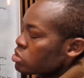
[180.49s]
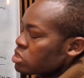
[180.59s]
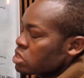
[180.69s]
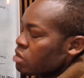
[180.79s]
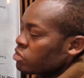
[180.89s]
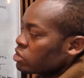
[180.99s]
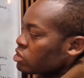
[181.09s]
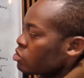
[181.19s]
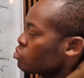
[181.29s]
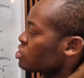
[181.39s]
7,
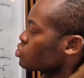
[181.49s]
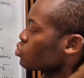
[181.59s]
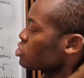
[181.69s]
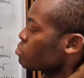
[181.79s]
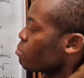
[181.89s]
which is what?